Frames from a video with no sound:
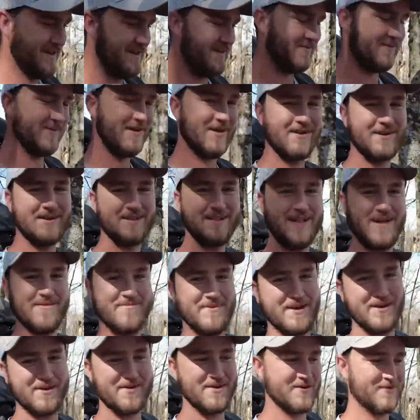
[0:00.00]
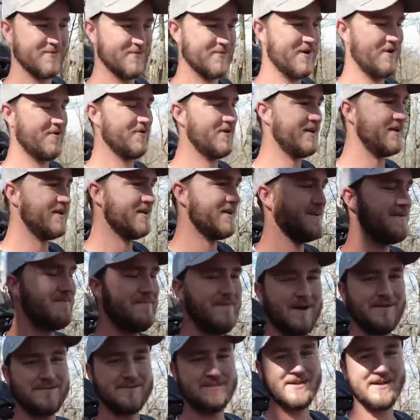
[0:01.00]
we are climbing Roan
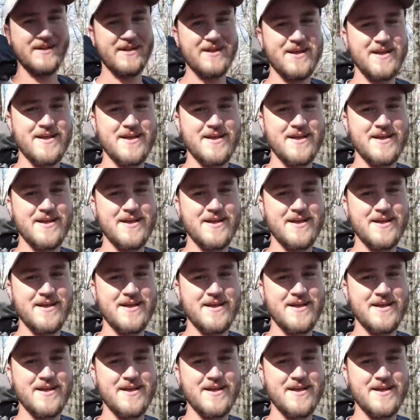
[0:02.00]
Mountain.